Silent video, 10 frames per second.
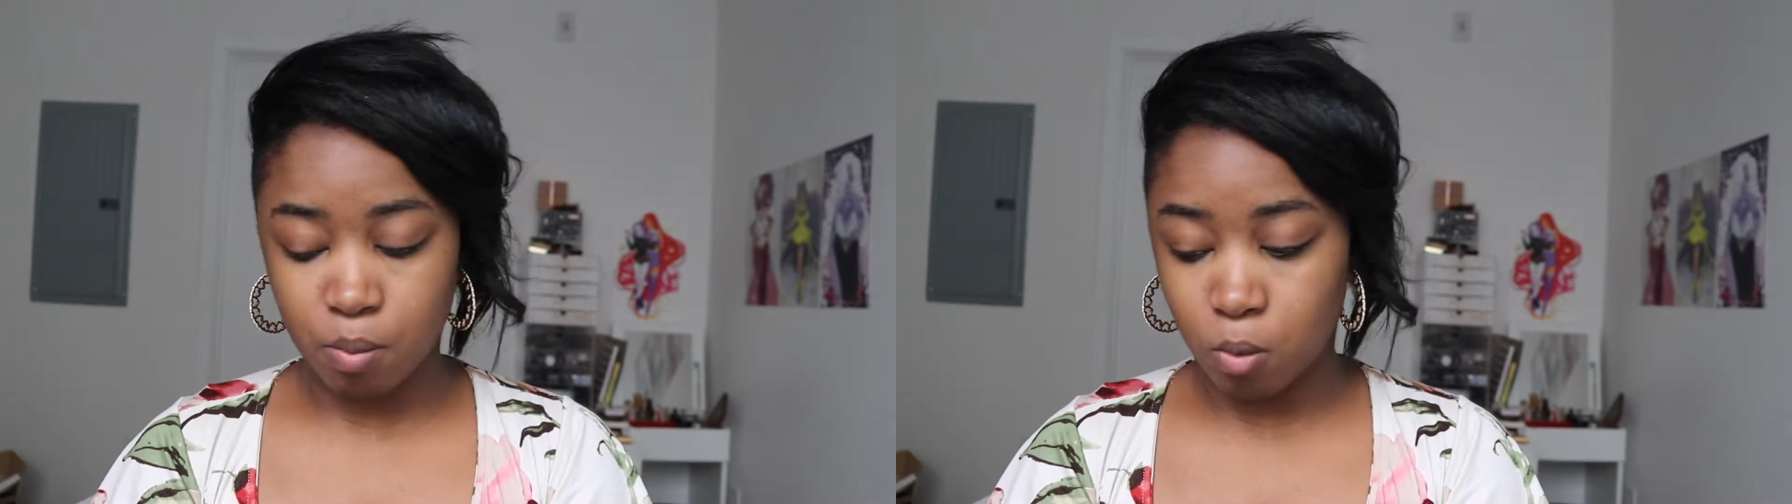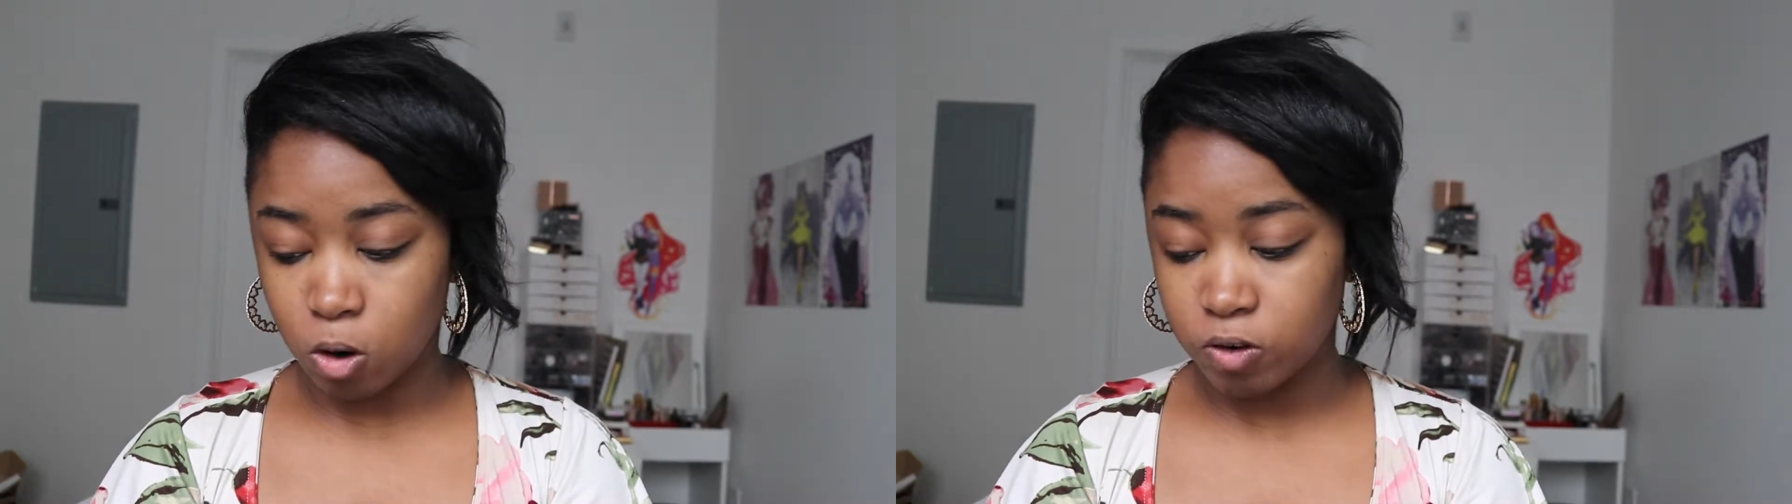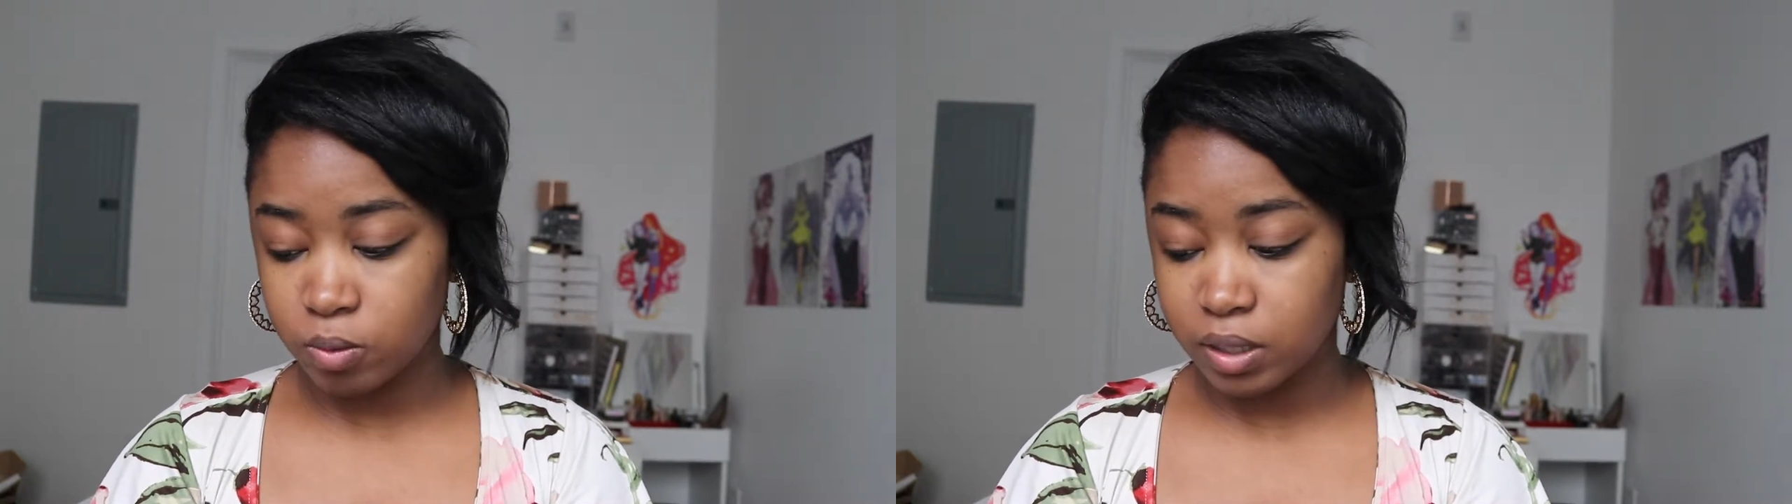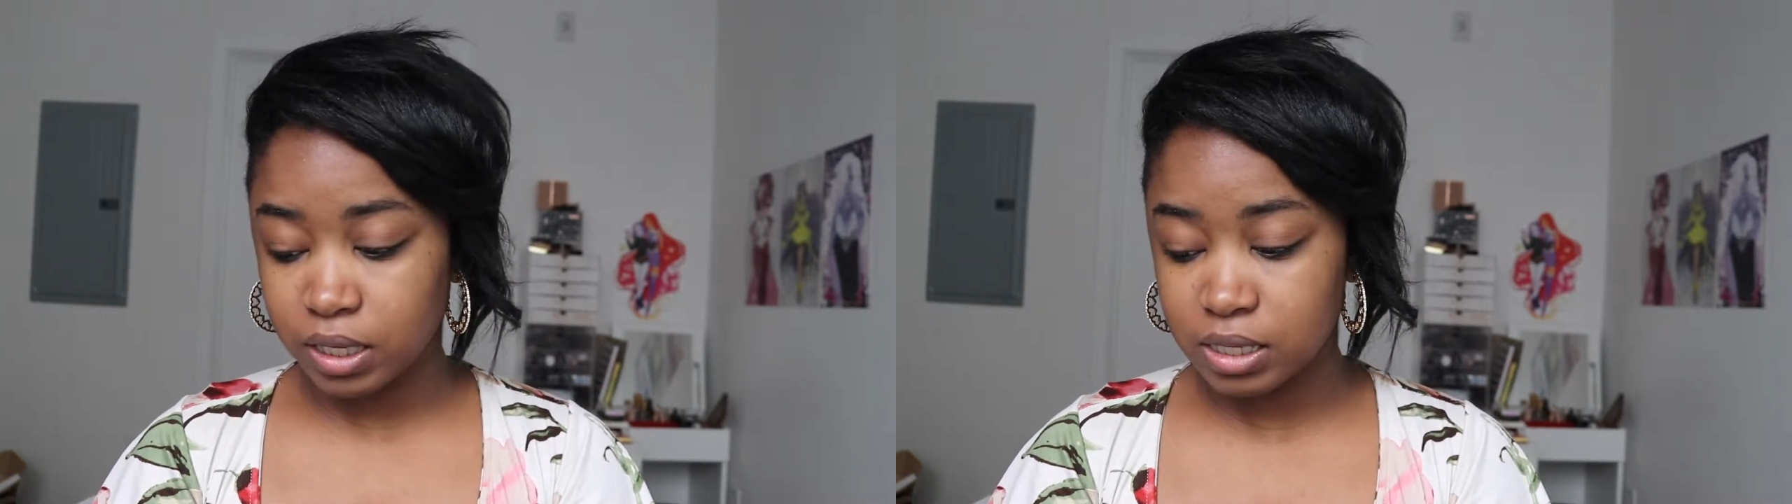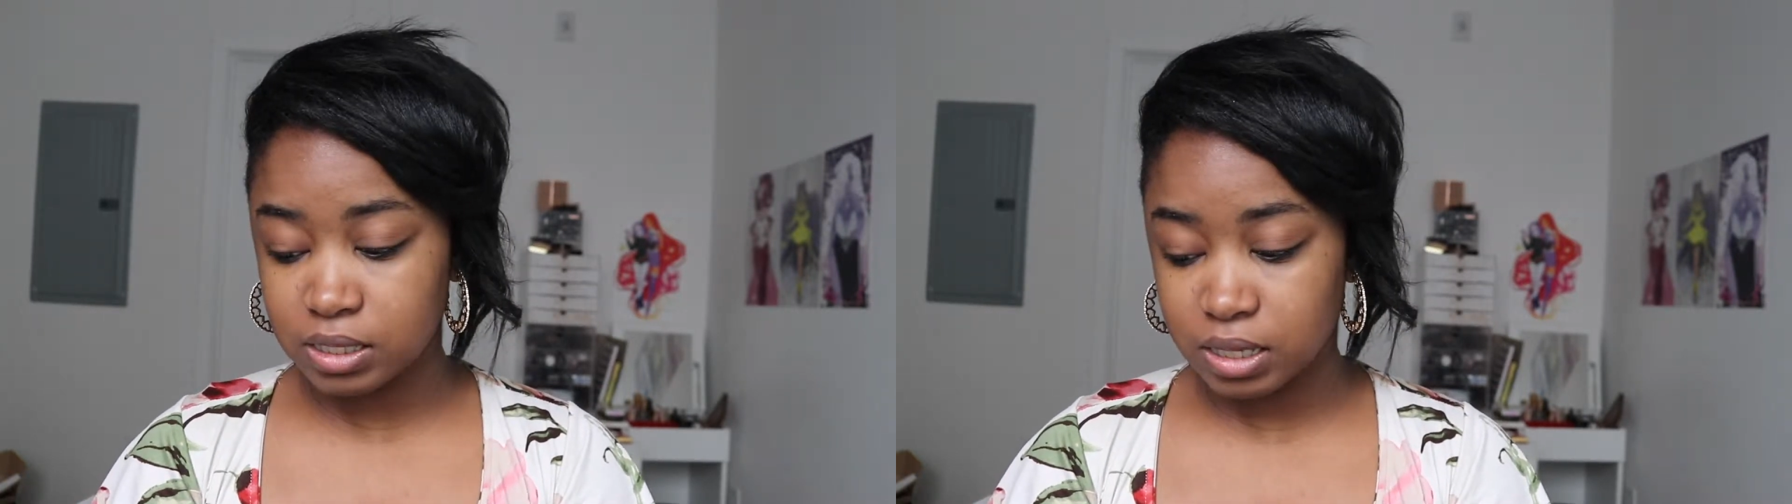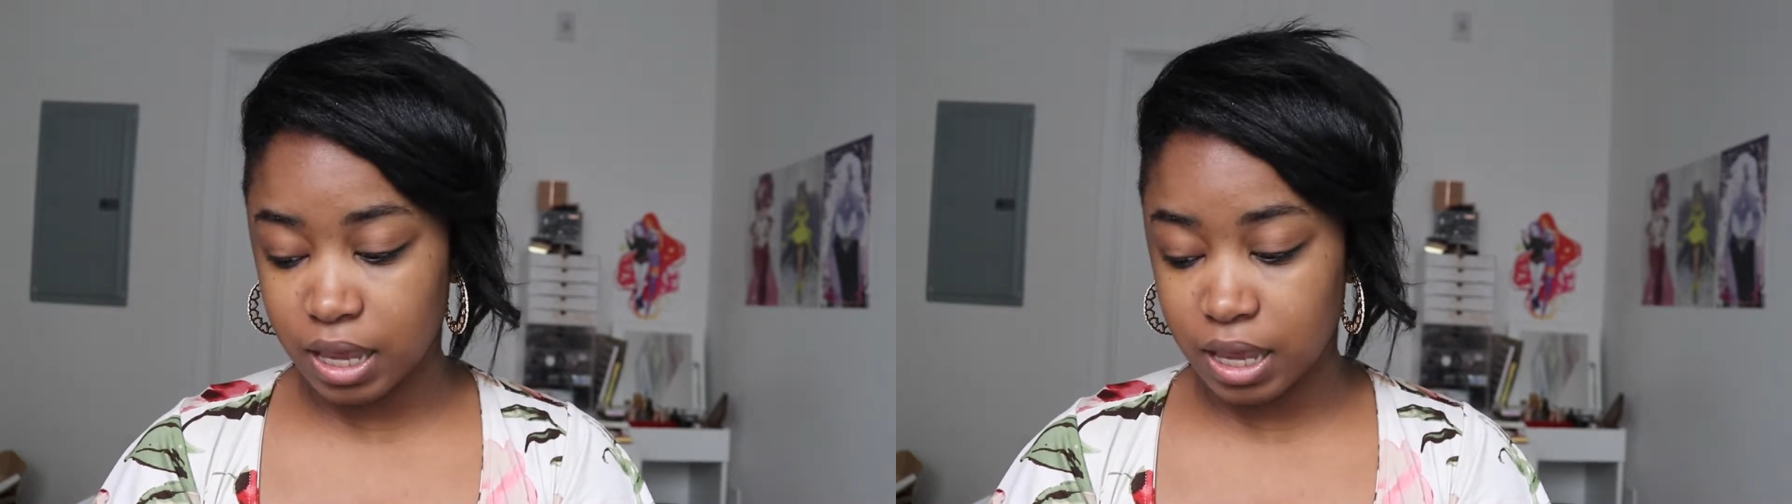Morphe released